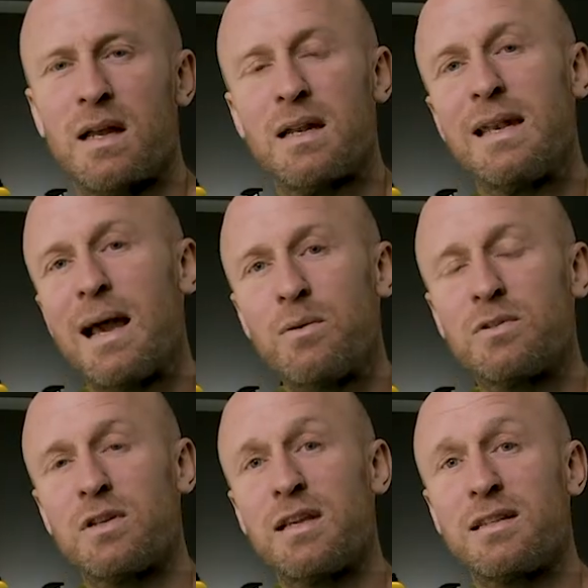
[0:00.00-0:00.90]
Now
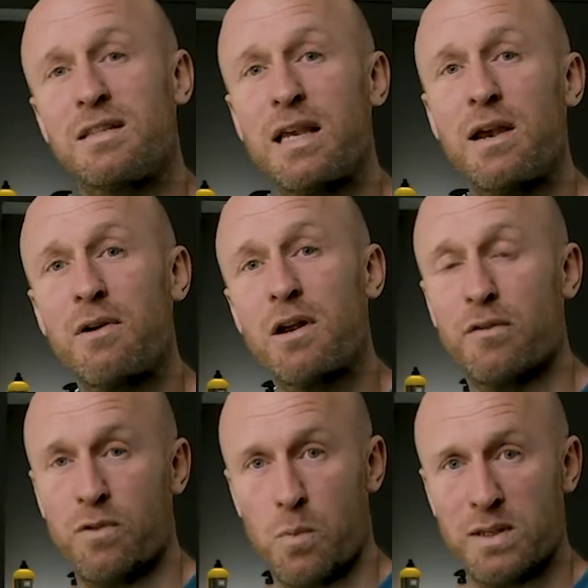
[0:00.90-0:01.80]
onto the interior
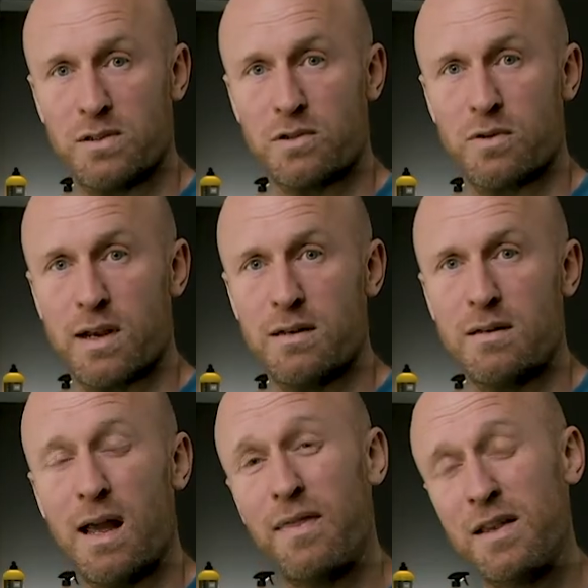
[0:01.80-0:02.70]
of the windscreen.
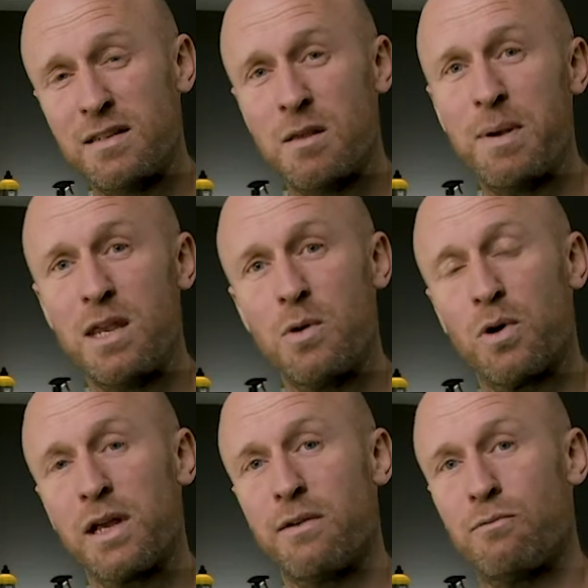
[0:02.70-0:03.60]
And this is the bit you
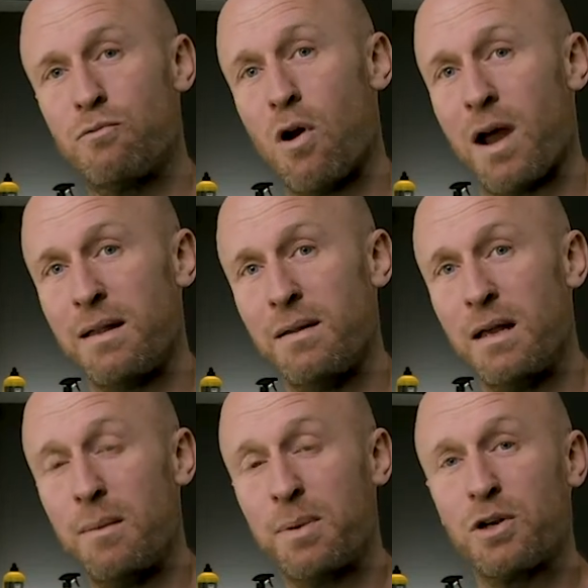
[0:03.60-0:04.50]
want to get right
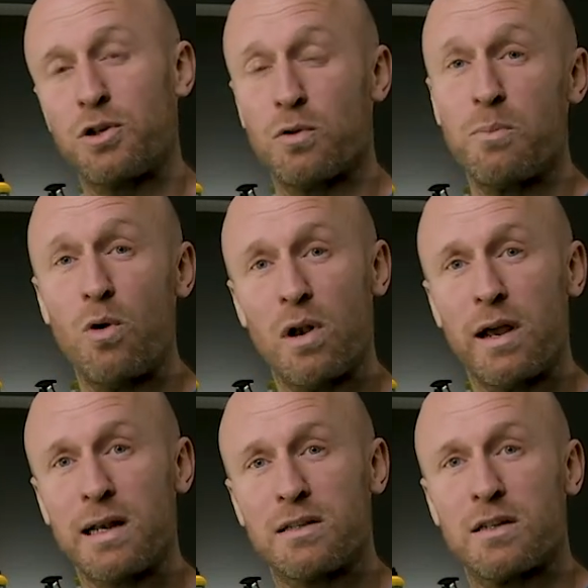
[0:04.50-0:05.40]
because you're more
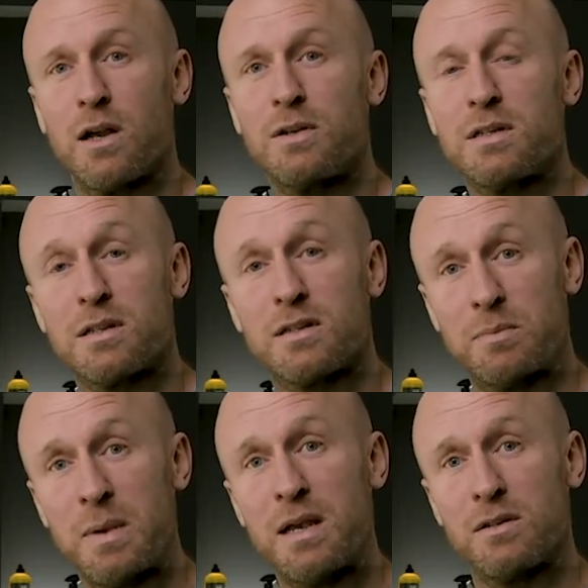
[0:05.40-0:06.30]
likely to notice the
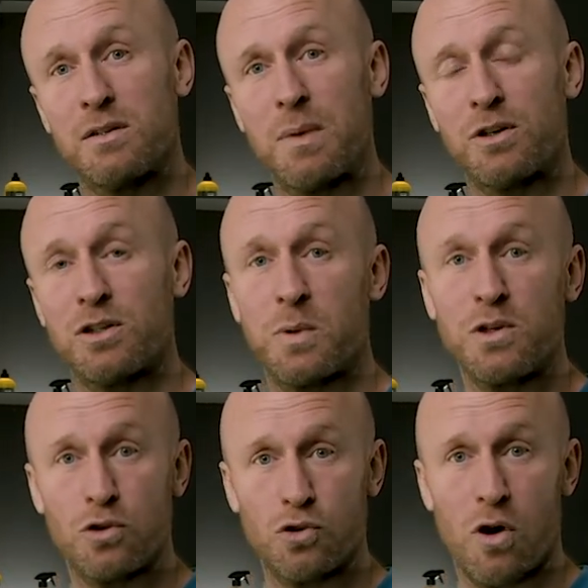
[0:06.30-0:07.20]
smears and smudges when
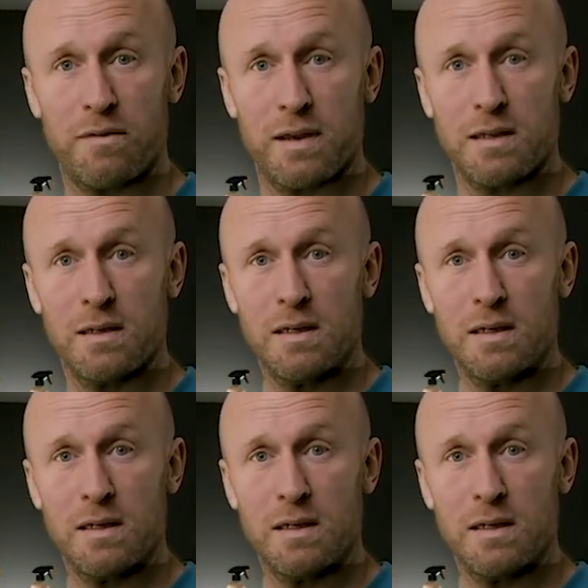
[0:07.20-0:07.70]
you're driving.